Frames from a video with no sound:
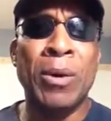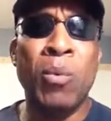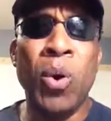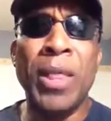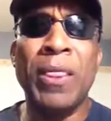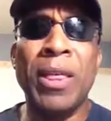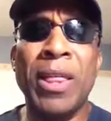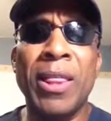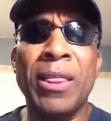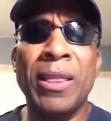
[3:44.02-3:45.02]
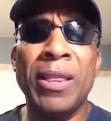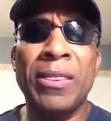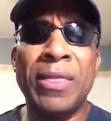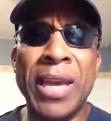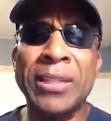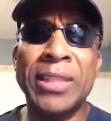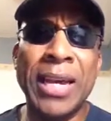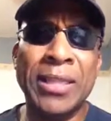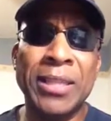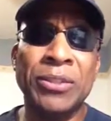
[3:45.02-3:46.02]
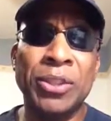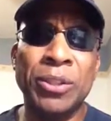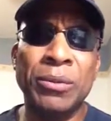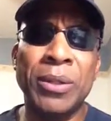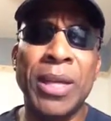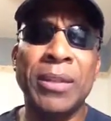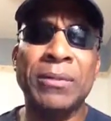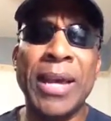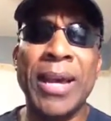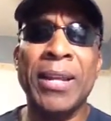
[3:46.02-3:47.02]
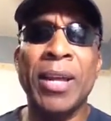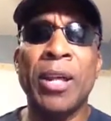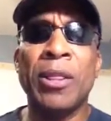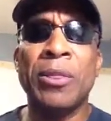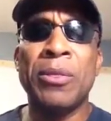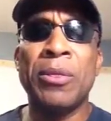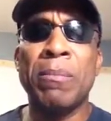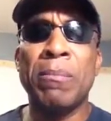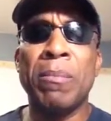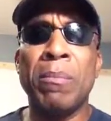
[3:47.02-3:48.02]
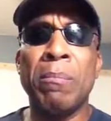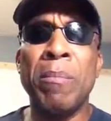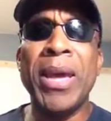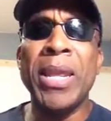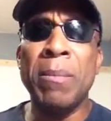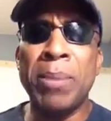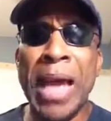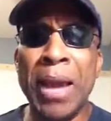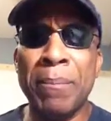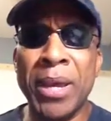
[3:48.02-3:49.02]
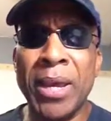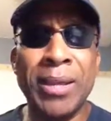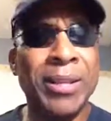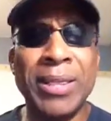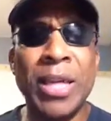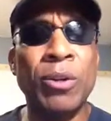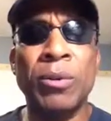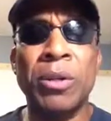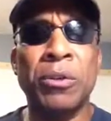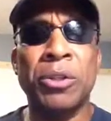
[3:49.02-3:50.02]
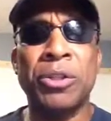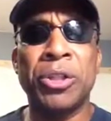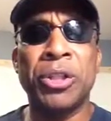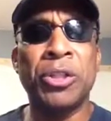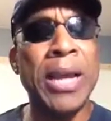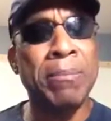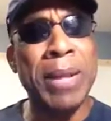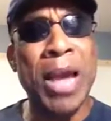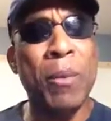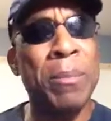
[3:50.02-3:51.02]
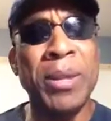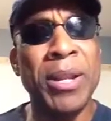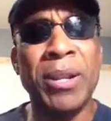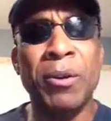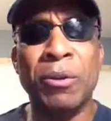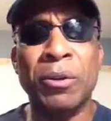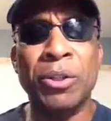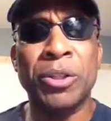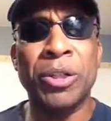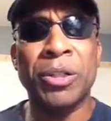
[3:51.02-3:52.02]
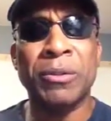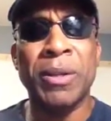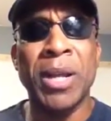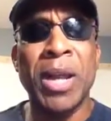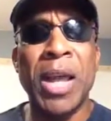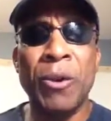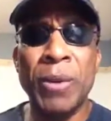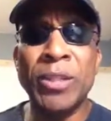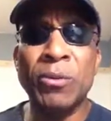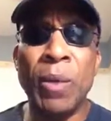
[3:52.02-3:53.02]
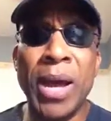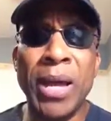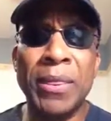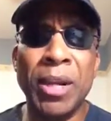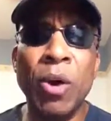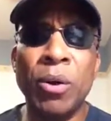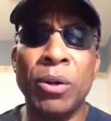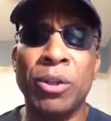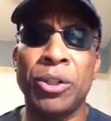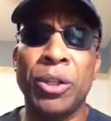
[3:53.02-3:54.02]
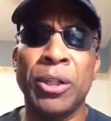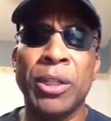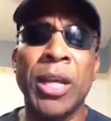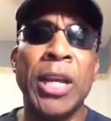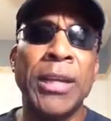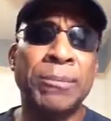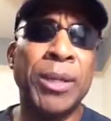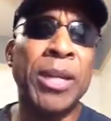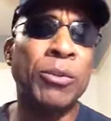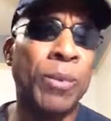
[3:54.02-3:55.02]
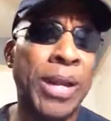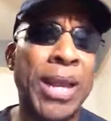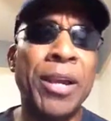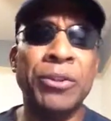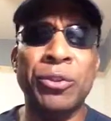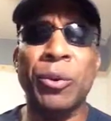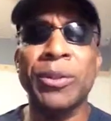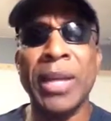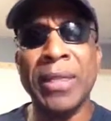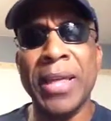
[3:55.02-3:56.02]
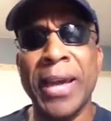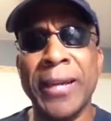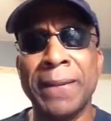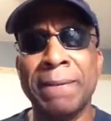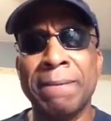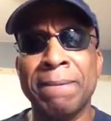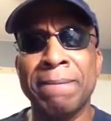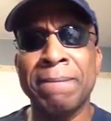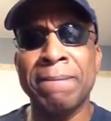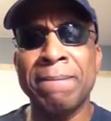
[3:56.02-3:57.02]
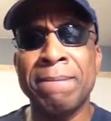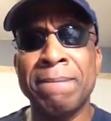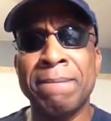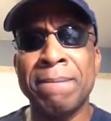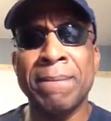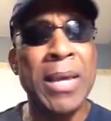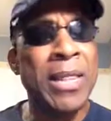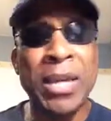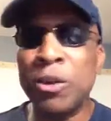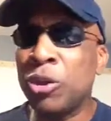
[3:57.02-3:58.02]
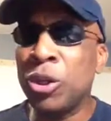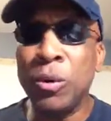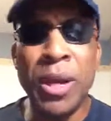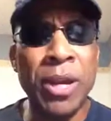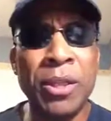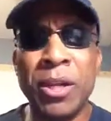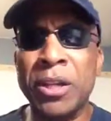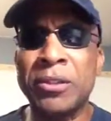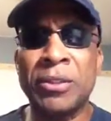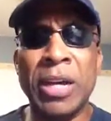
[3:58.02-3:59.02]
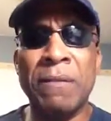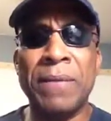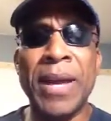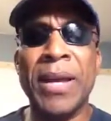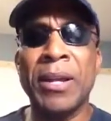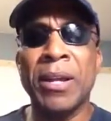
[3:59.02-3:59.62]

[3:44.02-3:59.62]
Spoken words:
What things like this do is that many black men, they don't go to church. You have black women that don't go to church. And the reason why they don't go to church is because when they hear stories like that, you don't hear the good stuff that